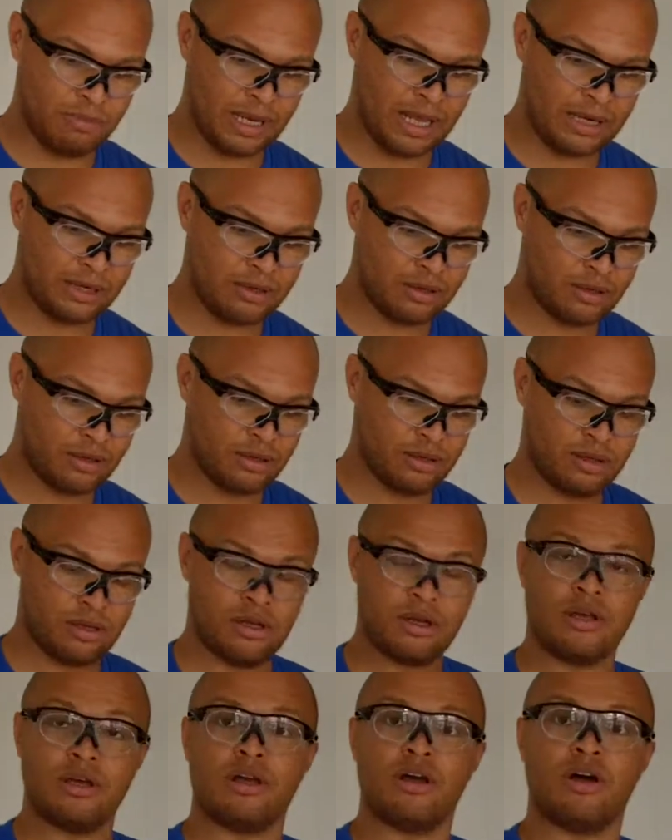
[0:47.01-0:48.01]
the blender,
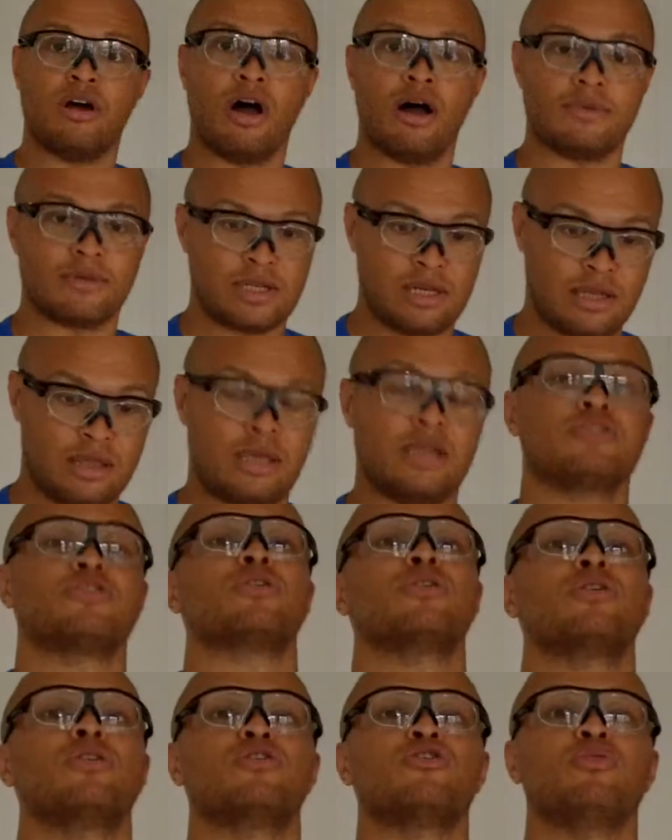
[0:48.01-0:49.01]
obviously
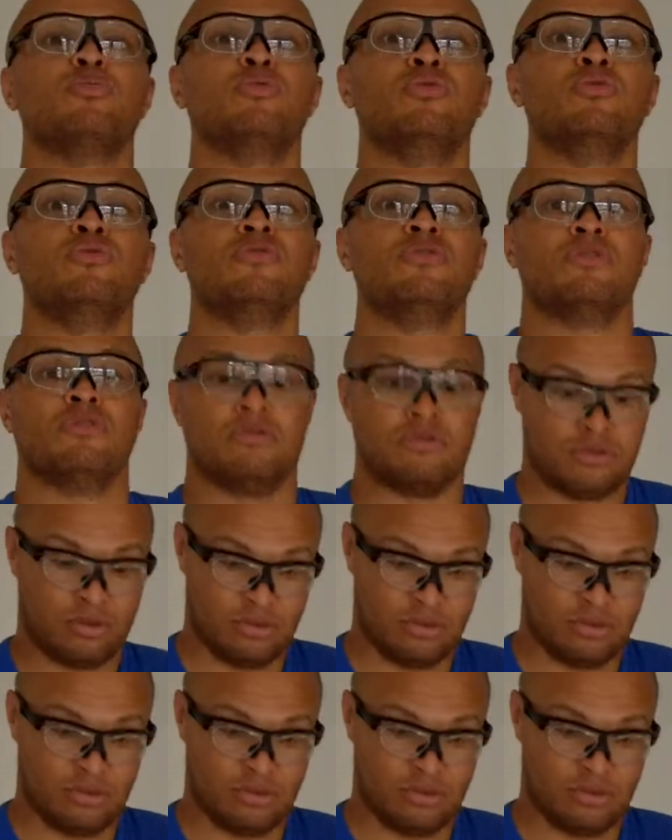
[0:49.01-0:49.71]
things are going to move